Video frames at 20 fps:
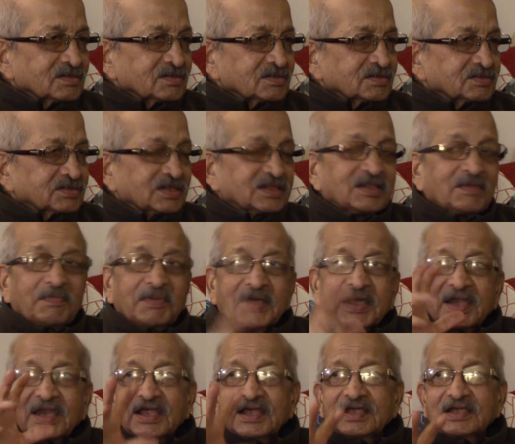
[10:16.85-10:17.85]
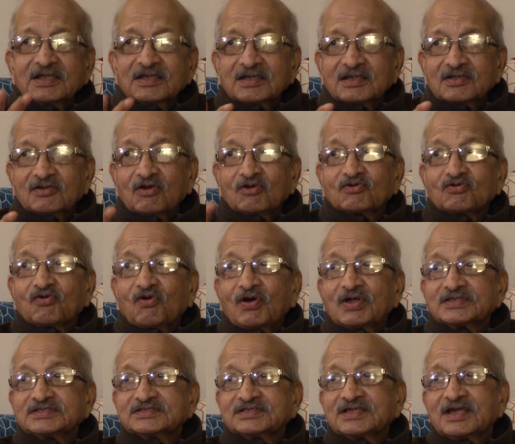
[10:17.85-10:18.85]
So in the beginning, you have to
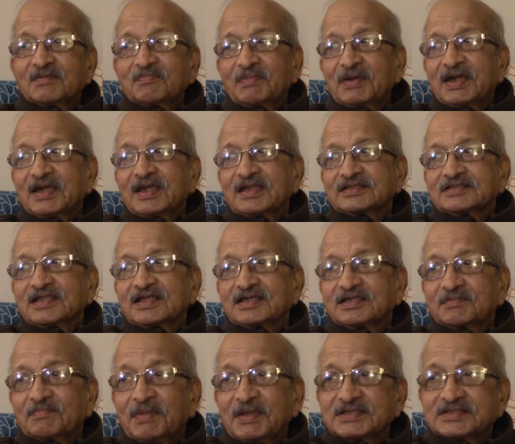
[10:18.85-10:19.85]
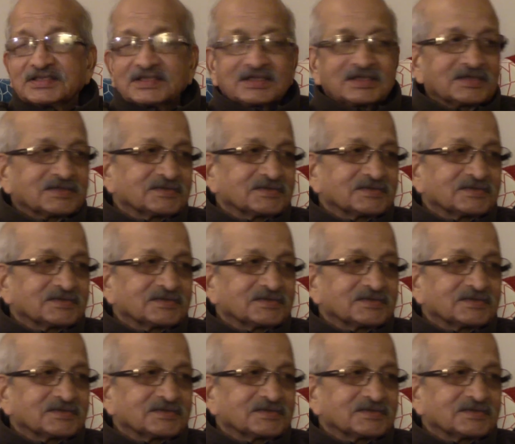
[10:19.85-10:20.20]
concentrate meditation. That's the basic.